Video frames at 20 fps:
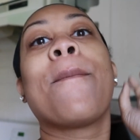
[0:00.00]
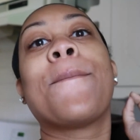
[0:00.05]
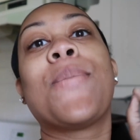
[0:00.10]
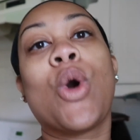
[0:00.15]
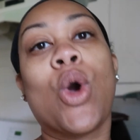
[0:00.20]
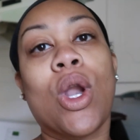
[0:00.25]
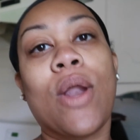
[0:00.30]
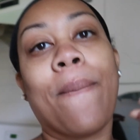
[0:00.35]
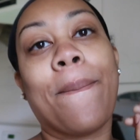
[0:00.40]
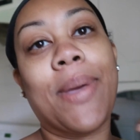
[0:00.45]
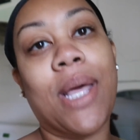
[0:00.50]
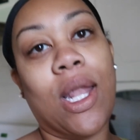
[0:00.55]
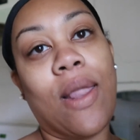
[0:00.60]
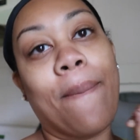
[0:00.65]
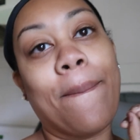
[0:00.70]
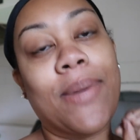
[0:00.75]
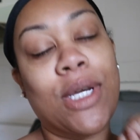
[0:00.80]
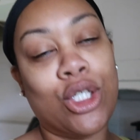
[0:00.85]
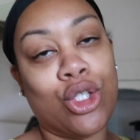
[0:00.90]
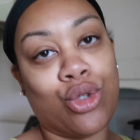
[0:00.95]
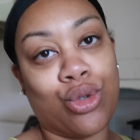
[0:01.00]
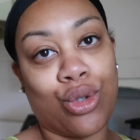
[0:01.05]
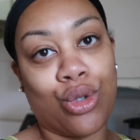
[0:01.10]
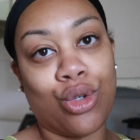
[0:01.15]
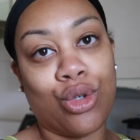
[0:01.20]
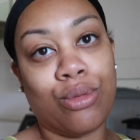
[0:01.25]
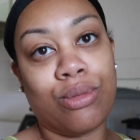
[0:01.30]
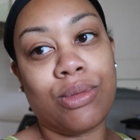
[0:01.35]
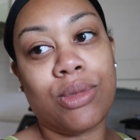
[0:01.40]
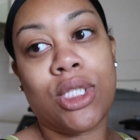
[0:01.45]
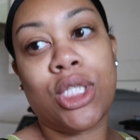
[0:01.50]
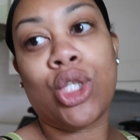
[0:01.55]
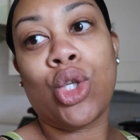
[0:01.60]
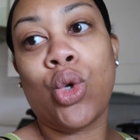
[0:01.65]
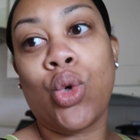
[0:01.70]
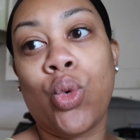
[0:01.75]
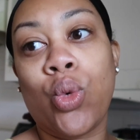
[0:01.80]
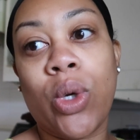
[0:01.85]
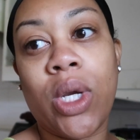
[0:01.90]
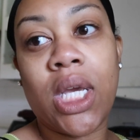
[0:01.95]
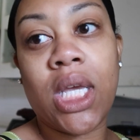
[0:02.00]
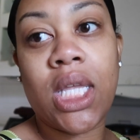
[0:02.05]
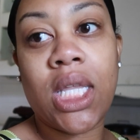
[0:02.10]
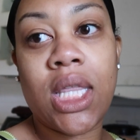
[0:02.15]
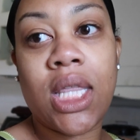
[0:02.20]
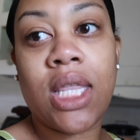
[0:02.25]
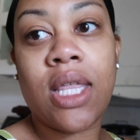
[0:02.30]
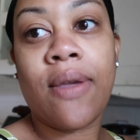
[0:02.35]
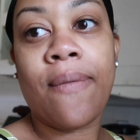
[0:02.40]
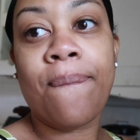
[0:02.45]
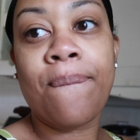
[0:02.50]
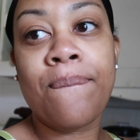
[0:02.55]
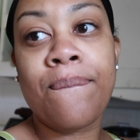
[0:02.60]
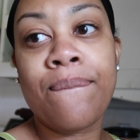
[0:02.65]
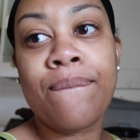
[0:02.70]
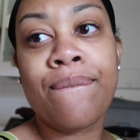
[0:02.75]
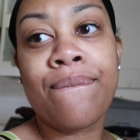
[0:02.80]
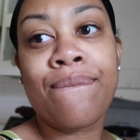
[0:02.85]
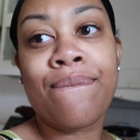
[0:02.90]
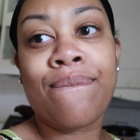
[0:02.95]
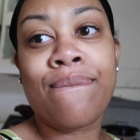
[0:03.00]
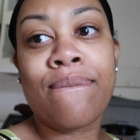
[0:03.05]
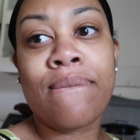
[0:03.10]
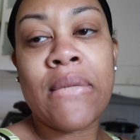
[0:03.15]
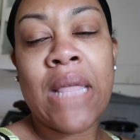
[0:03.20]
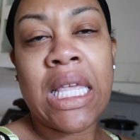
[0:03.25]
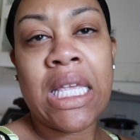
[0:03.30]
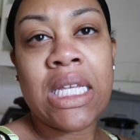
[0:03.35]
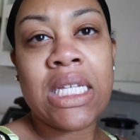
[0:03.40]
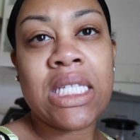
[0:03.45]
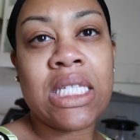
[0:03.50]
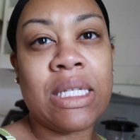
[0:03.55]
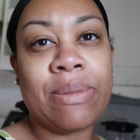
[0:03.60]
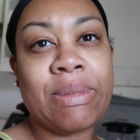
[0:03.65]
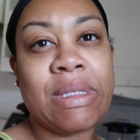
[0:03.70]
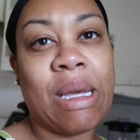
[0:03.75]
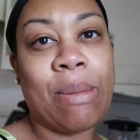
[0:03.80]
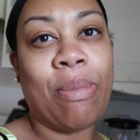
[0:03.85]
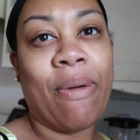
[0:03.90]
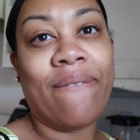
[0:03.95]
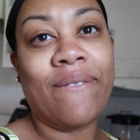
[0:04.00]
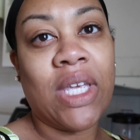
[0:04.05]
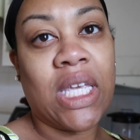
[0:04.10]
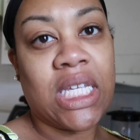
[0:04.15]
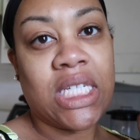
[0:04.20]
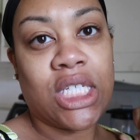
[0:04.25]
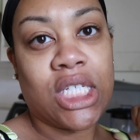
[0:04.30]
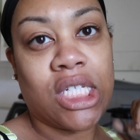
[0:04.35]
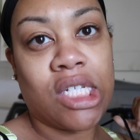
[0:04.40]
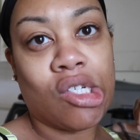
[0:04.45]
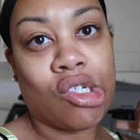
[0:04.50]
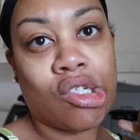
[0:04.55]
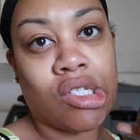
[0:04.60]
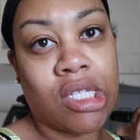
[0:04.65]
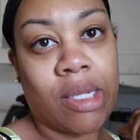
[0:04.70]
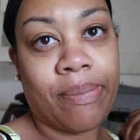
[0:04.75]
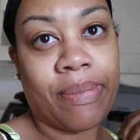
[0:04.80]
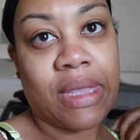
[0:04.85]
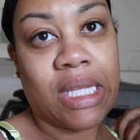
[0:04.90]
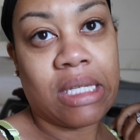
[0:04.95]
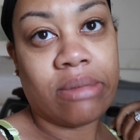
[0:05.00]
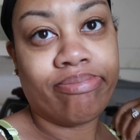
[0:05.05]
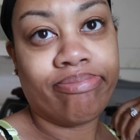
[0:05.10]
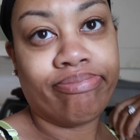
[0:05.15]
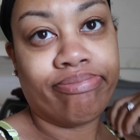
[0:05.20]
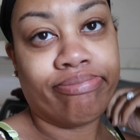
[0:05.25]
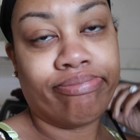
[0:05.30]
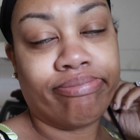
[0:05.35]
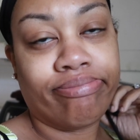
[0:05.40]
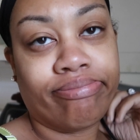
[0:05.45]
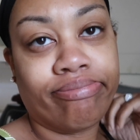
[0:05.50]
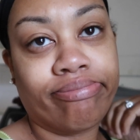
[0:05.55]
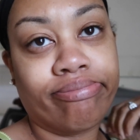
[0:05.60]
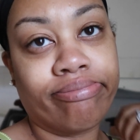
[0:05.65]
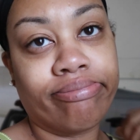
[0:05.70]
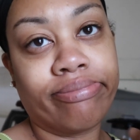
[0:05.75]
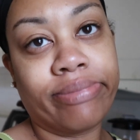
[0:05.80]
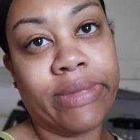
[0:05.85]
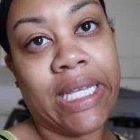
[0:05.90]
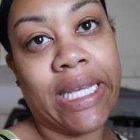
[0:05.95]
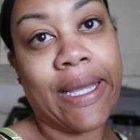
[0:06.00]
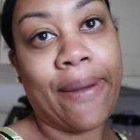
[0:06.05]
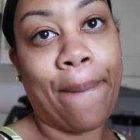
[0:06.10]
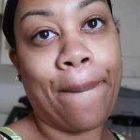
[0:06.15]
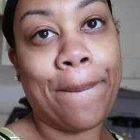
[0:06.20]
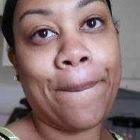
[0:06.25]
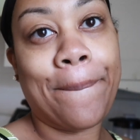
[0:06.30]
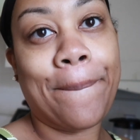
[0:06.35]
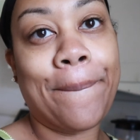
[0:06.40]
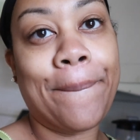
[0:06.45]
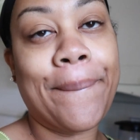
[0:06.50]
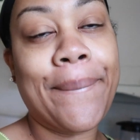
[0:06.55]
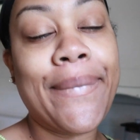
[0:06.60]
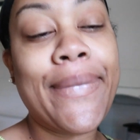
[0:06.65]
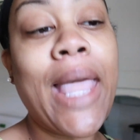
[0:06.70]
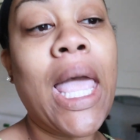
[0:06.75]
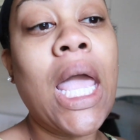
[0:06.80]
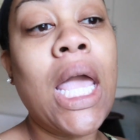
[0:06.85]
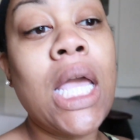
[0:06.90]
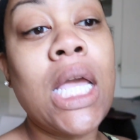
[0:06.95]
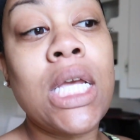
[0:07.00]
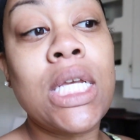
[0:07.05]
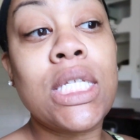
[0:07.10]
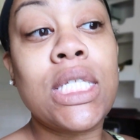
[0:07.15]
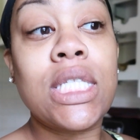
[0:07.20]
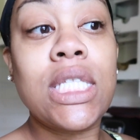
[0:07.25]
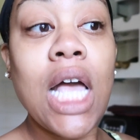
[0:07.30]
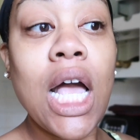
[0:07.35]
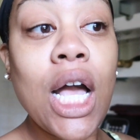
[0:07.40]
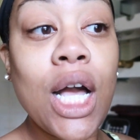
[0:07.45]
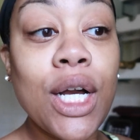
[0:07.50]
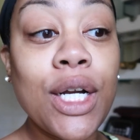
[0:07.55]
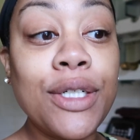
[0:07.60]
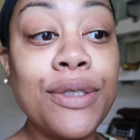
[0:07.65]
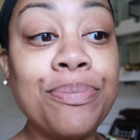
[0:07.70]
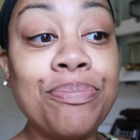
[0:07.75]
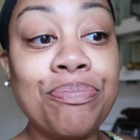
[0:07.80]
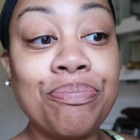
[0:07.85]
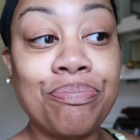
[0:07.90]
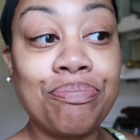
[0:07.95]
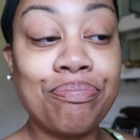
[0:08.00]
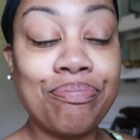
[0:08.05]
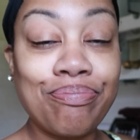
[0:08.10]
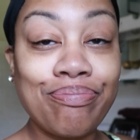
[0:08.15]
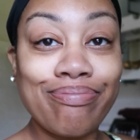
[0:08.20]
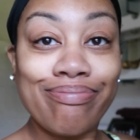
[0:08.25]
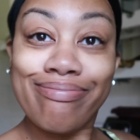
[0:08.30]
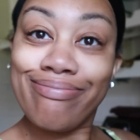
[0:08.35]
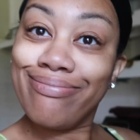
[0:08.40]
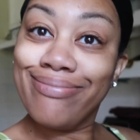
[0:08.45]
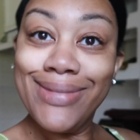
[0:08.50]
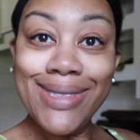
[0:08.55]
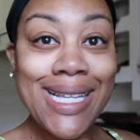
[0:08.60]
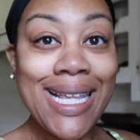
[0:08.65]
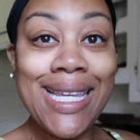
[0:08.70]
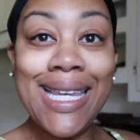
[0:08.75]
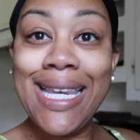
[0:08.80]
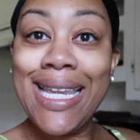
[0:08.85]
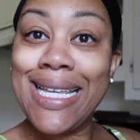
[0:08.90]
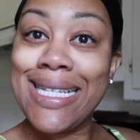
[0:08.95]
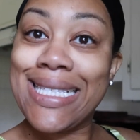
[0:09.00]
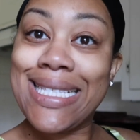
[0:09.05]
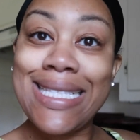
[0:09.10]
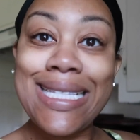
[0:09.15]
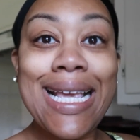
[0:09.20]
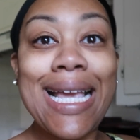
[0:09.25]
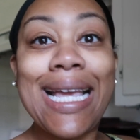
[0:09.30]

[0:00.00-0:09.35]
portobello mushrooms with some type of veggie or something. Yeah. So let's